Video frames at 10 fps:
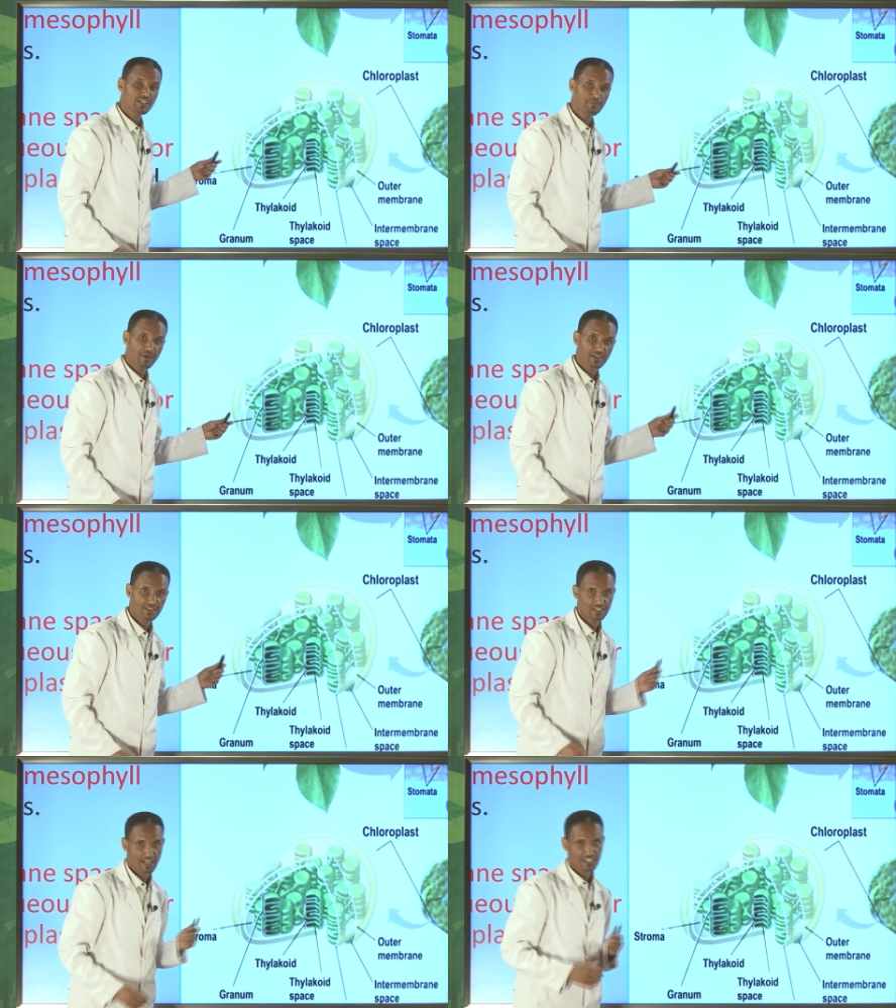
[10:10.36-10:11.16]

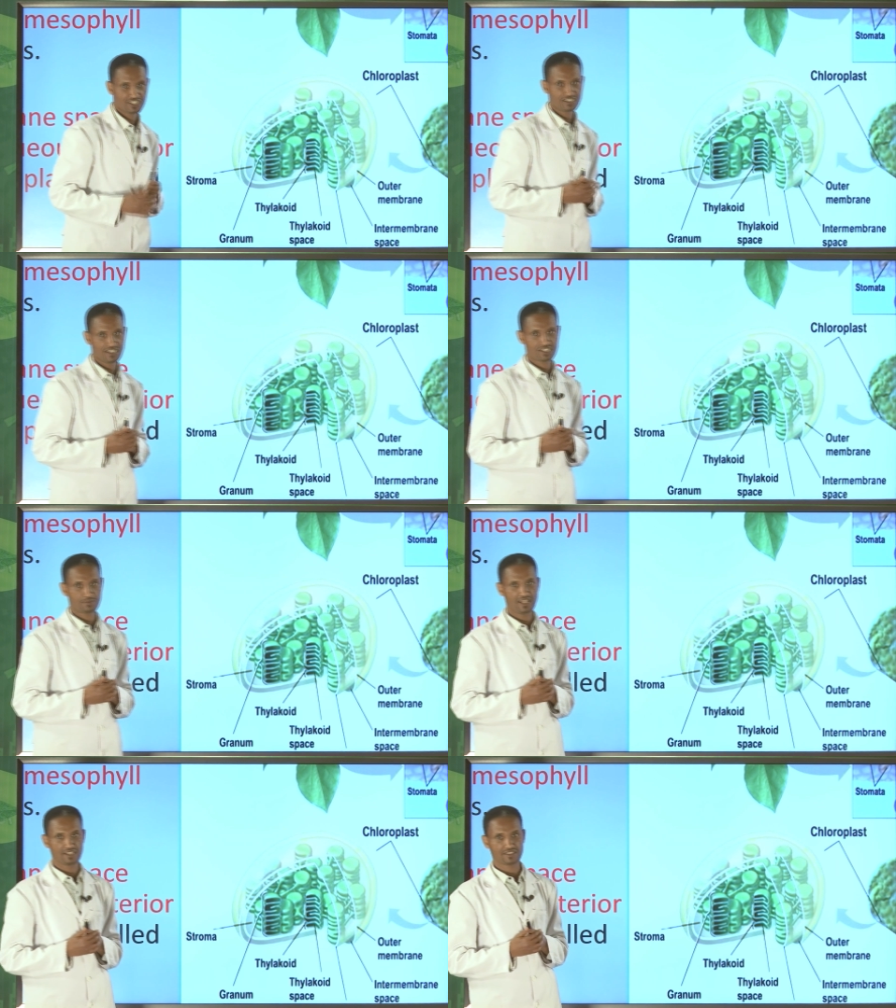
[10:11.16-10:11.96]
independent reaction takes
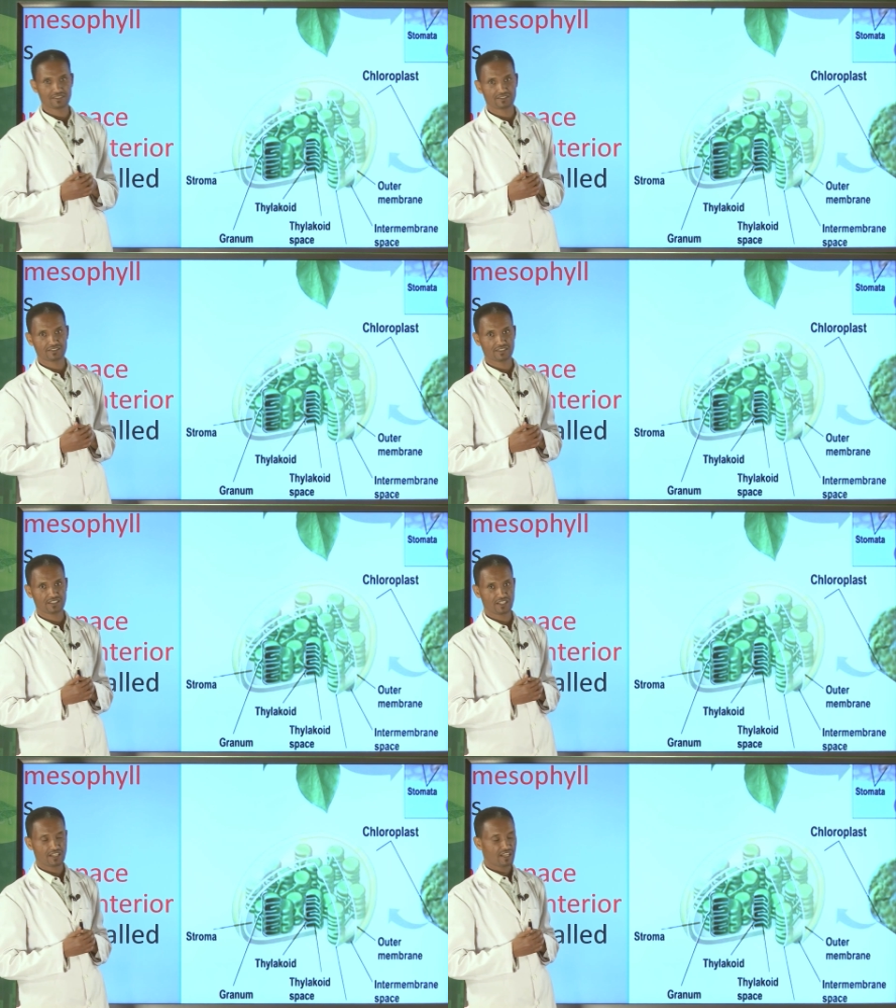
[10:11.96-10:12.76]
place.
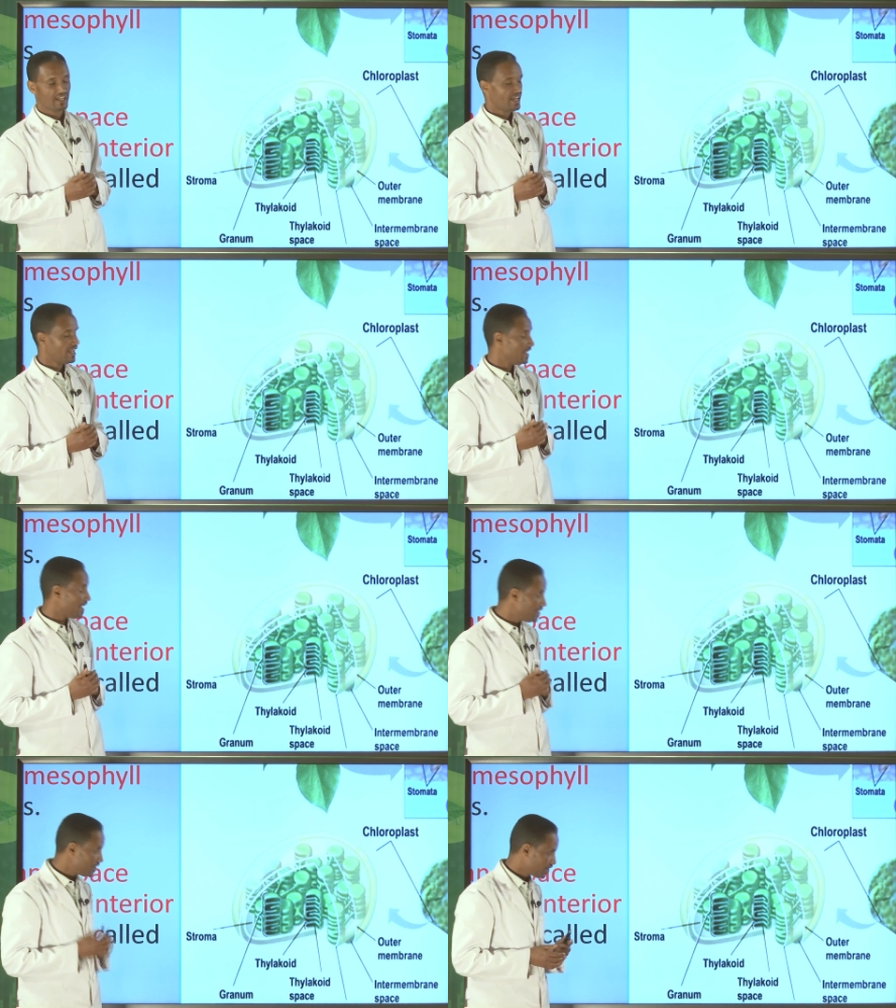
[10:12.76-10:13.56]
In
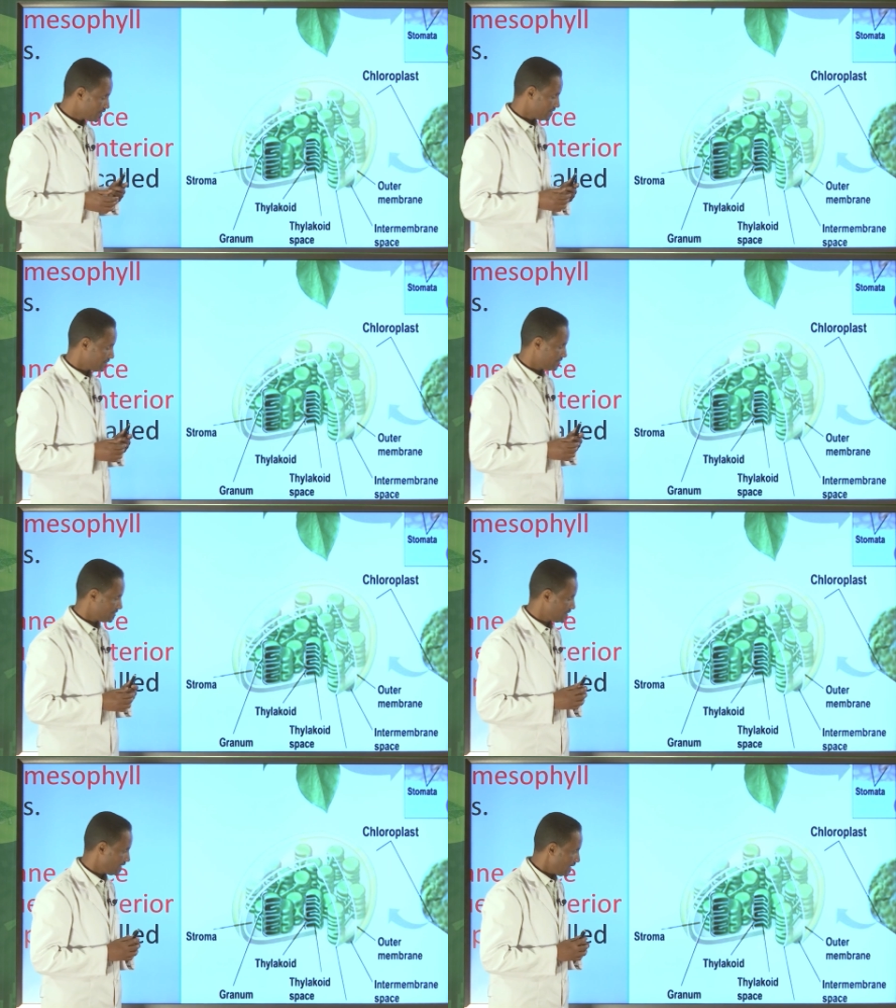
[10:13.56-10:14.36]
addition,
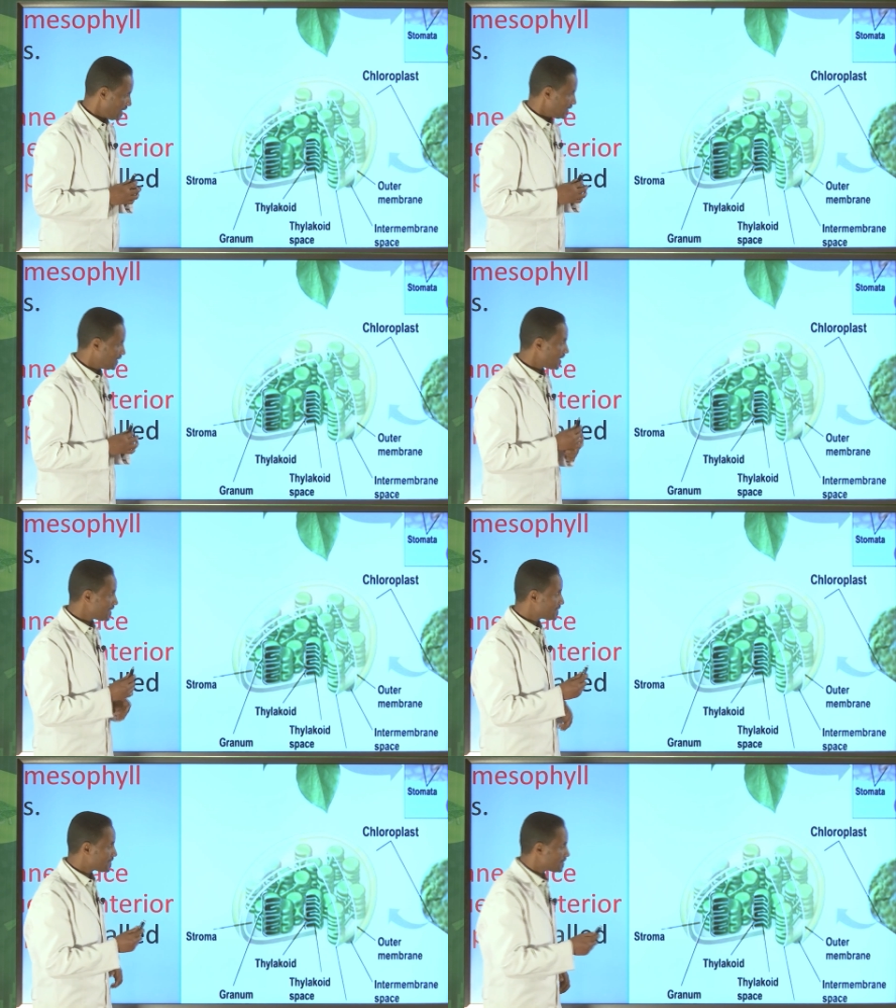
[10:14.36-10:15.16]
there
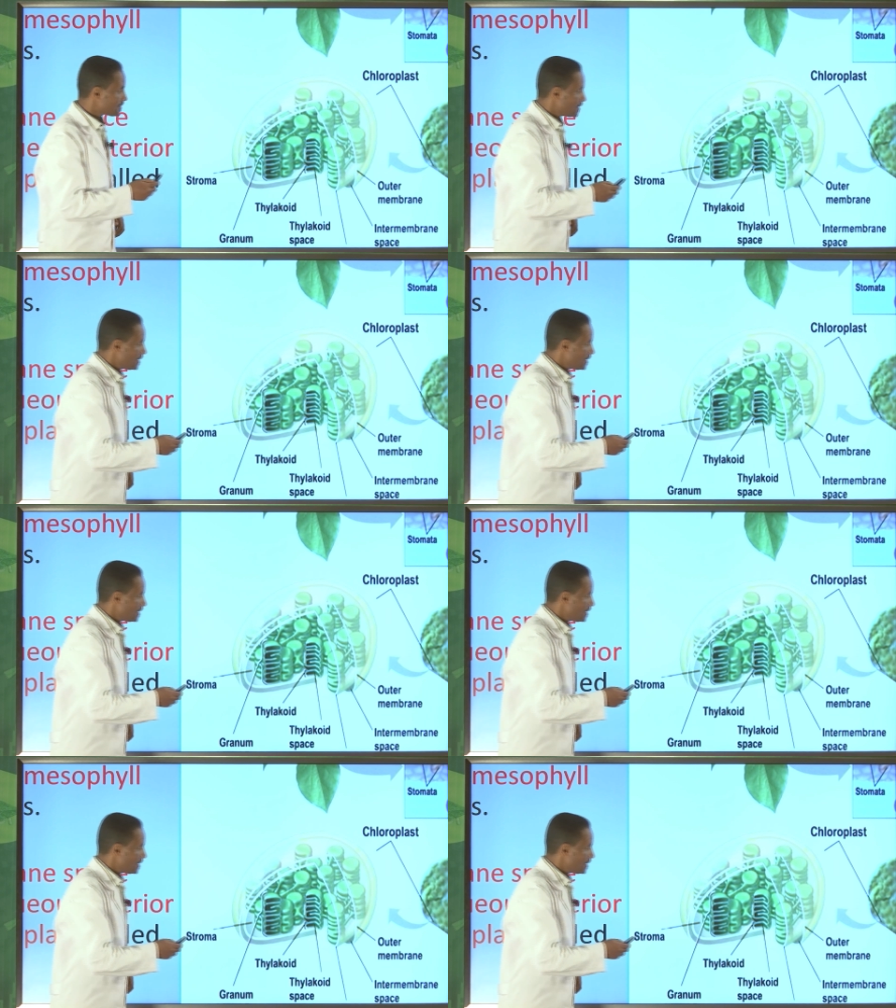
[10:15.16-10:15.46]
is